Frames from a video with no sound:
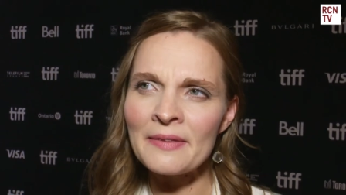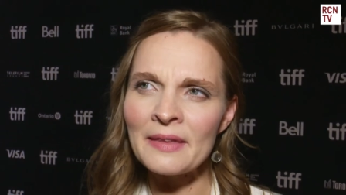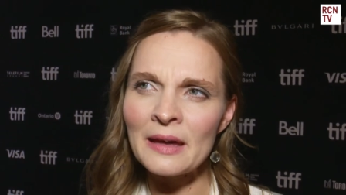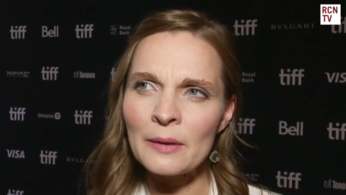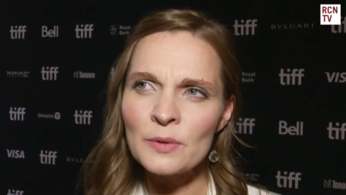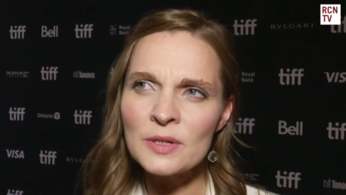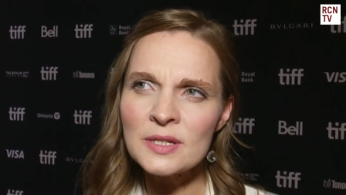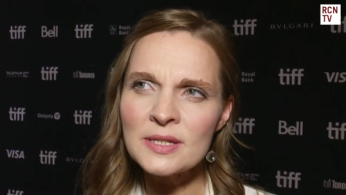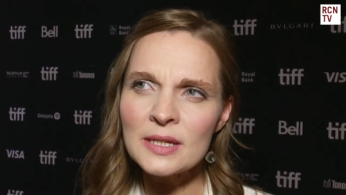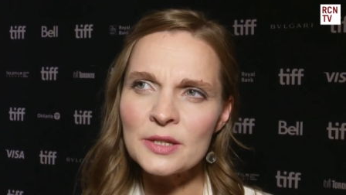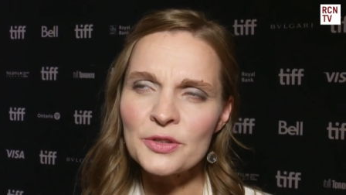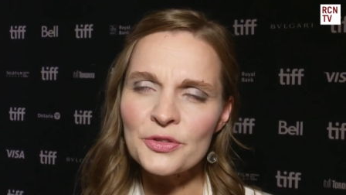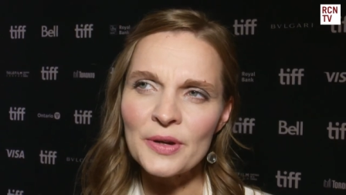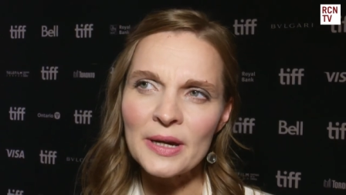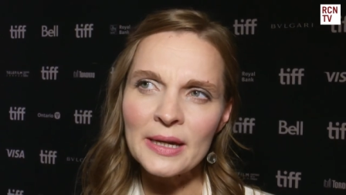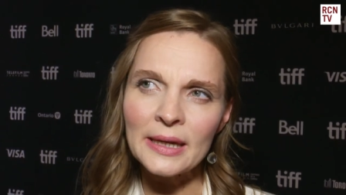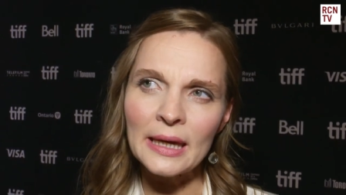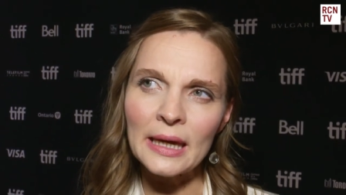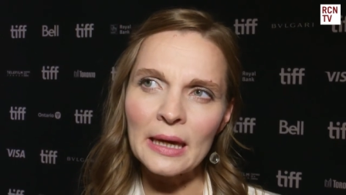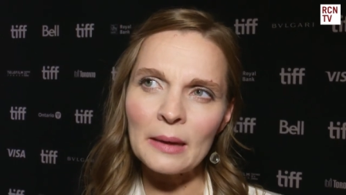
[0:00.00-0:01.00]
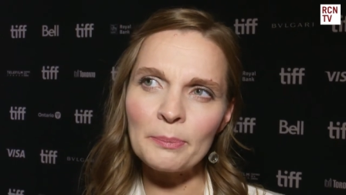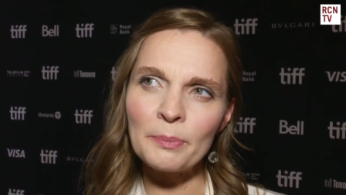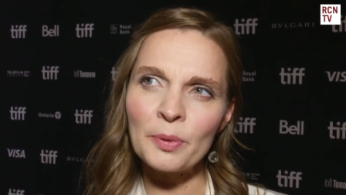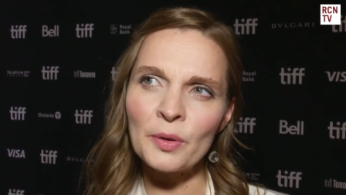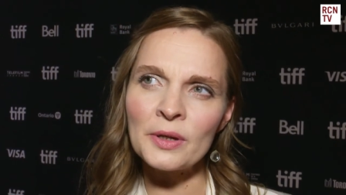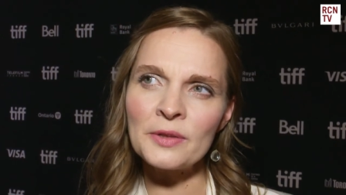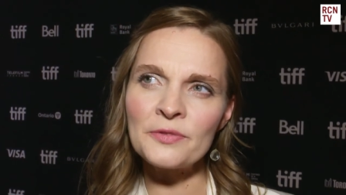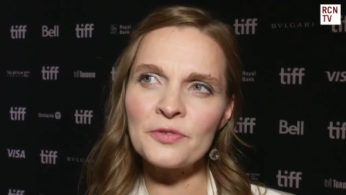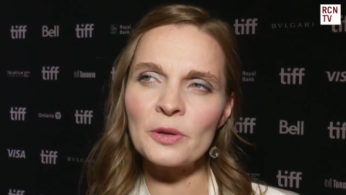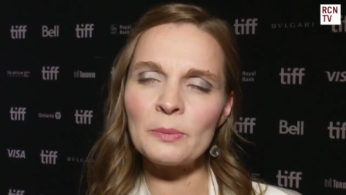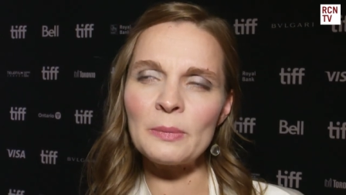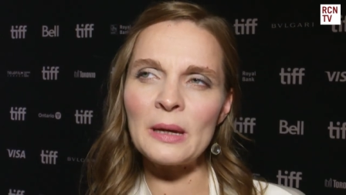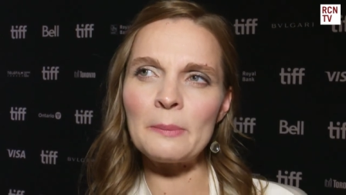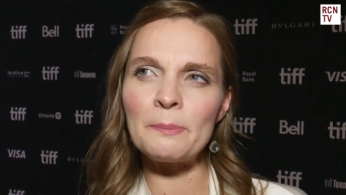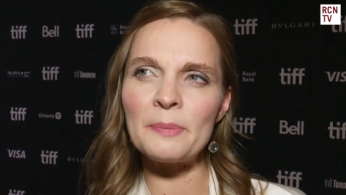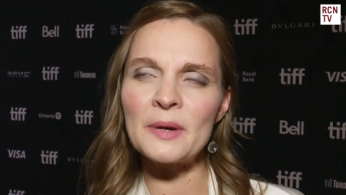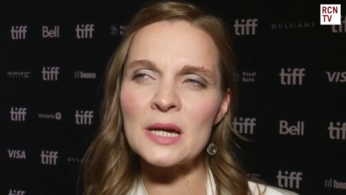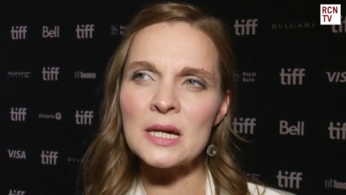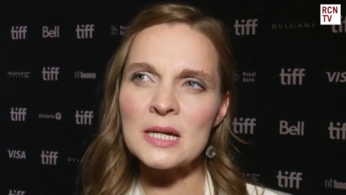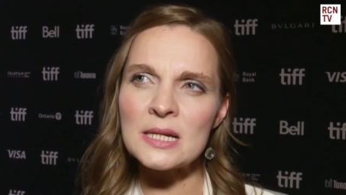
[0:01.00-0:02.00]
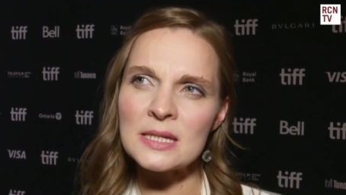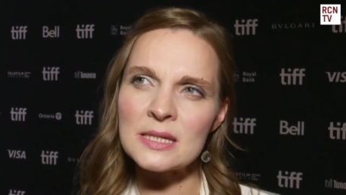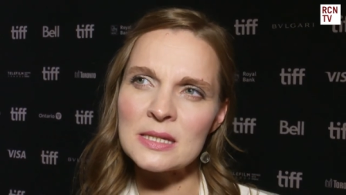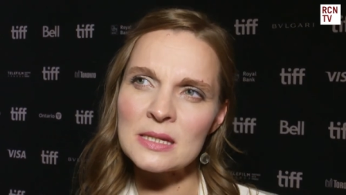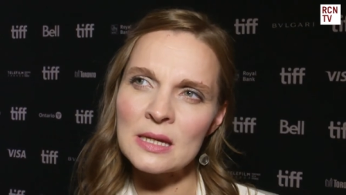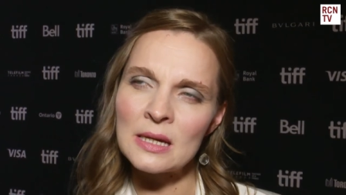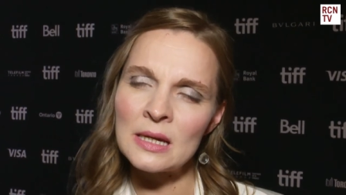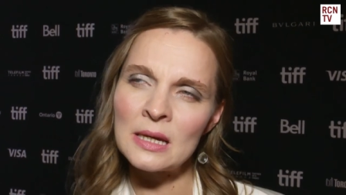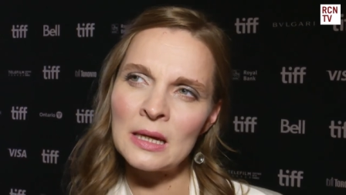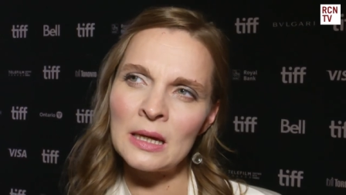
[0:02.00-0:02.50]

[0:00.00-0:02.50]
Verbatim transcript: That was the tricky point for me because